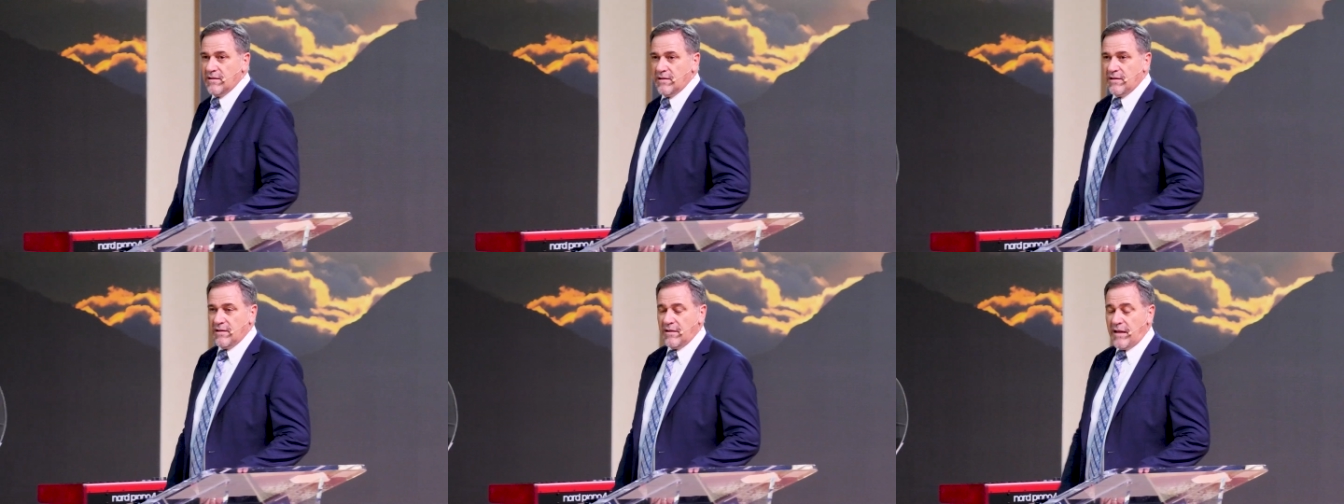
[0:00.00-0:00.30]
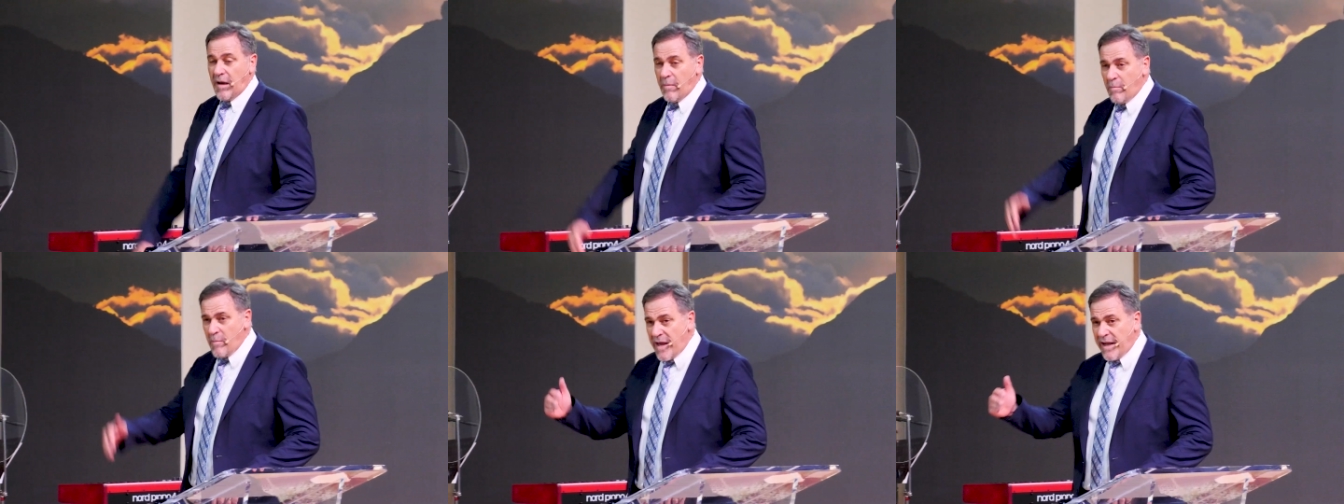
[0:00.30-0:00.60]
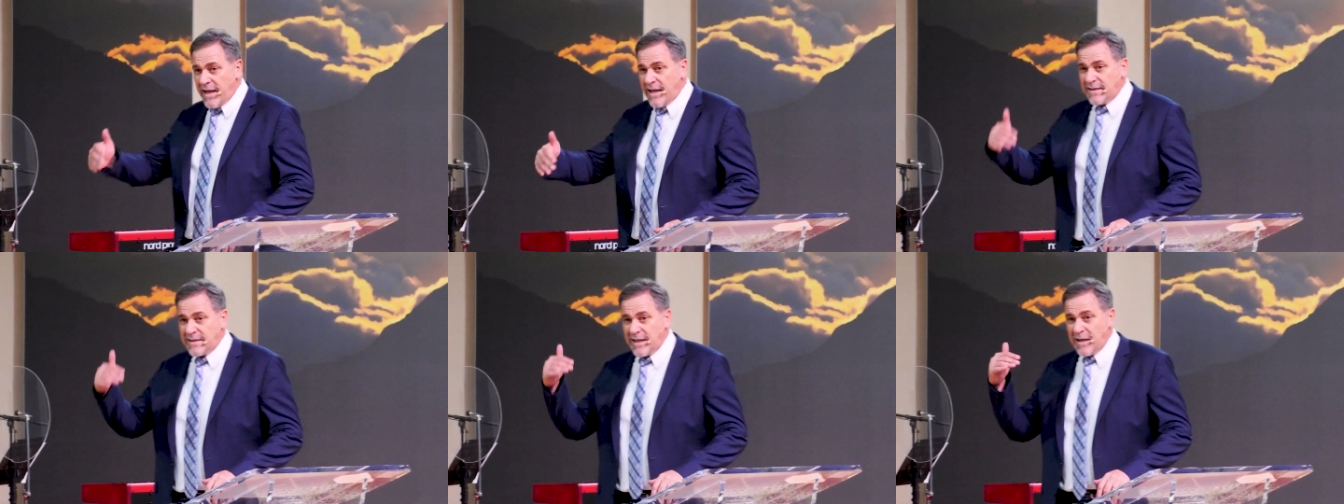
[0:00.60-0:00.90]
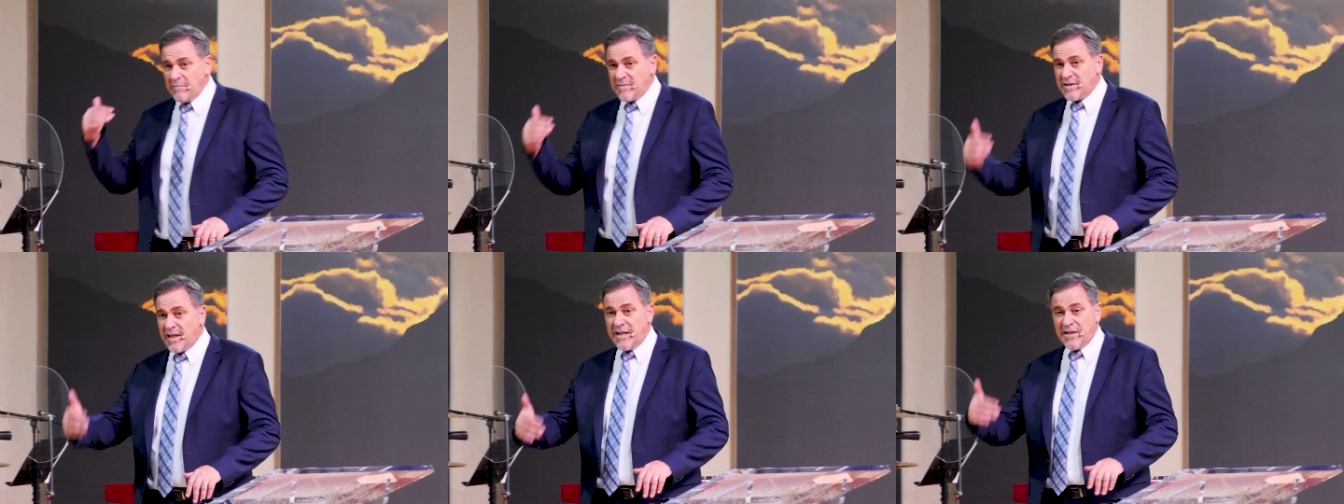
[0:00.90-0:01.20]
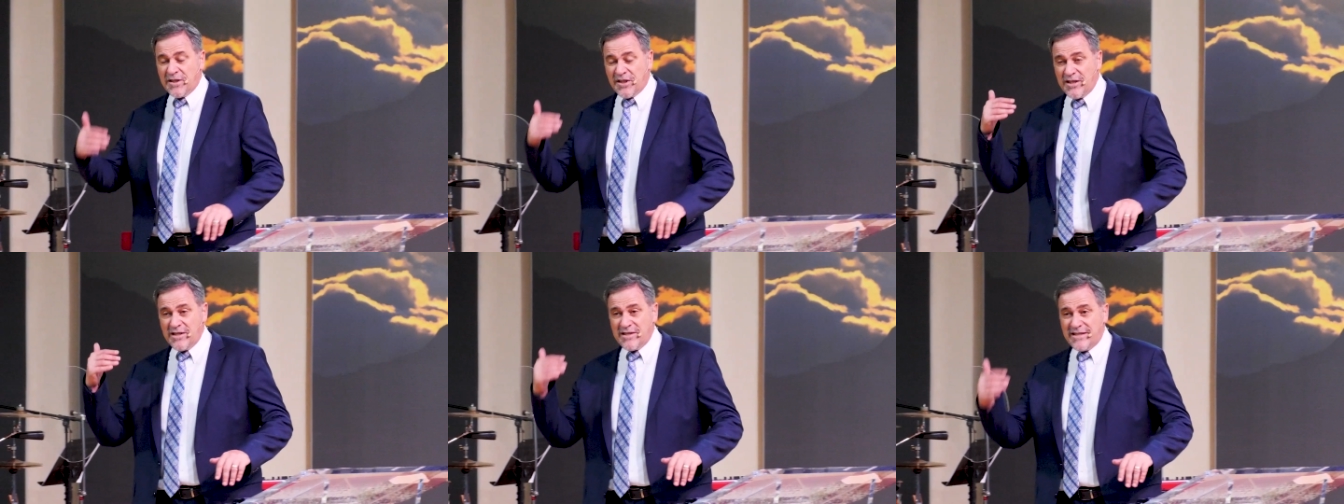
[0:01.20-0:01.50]
There are many
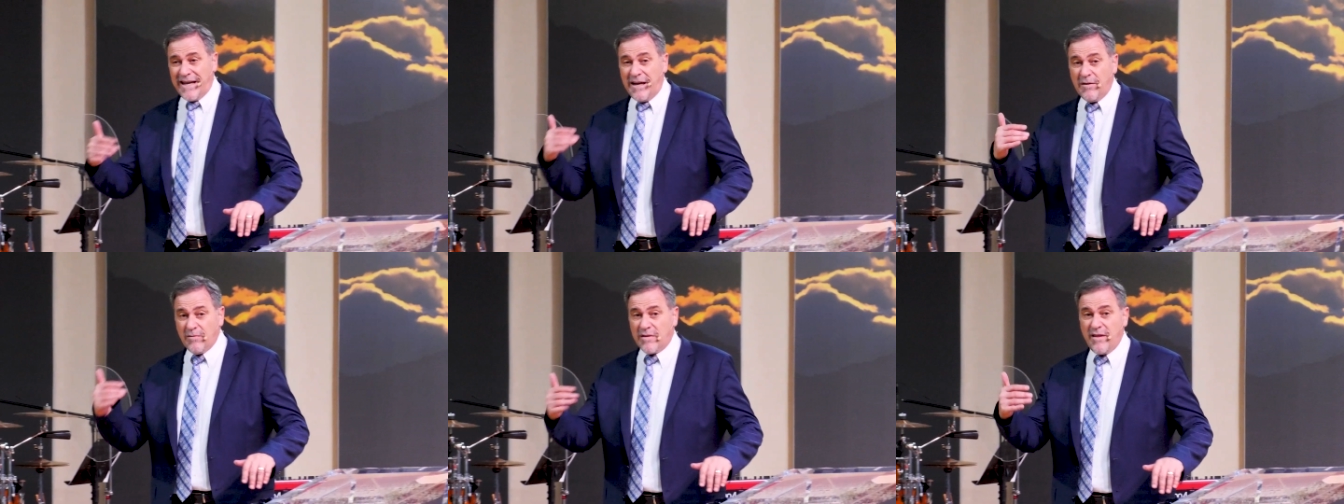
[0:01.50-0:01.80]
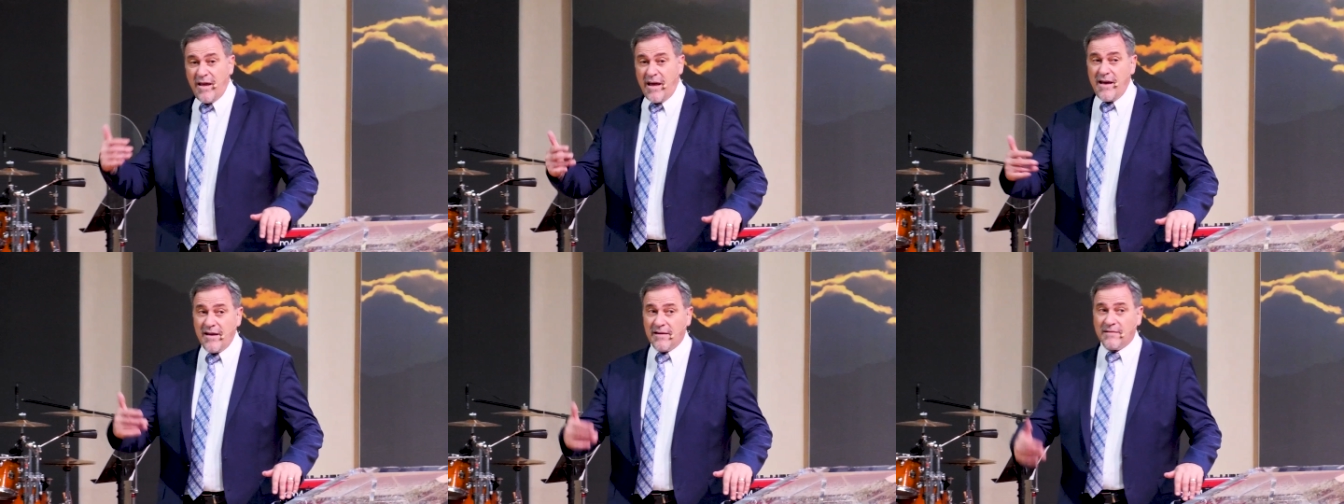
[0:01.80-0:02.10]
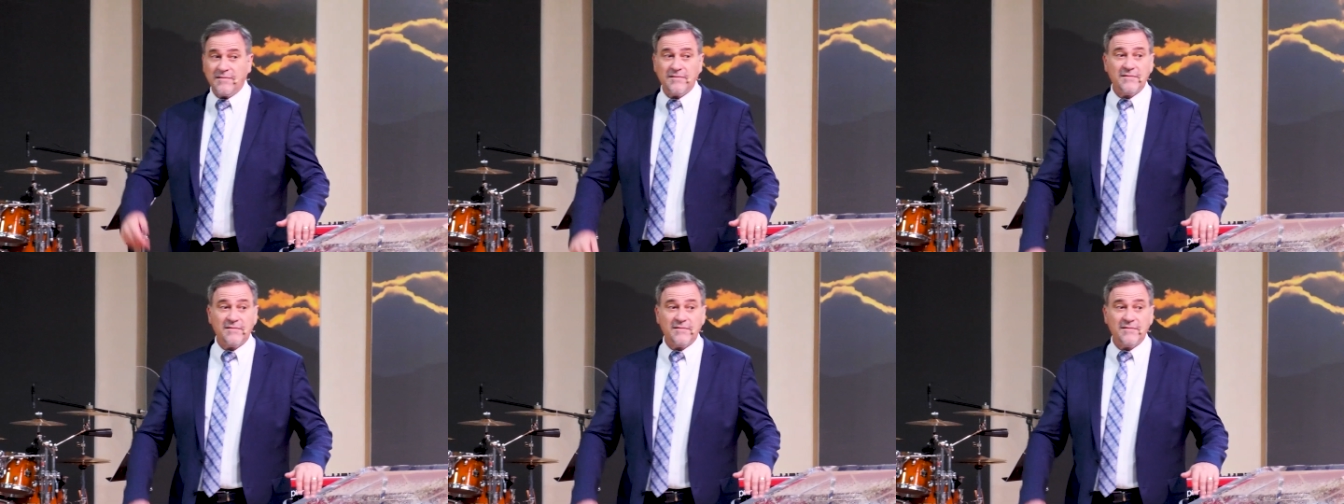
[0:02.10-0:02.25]
temptations out there.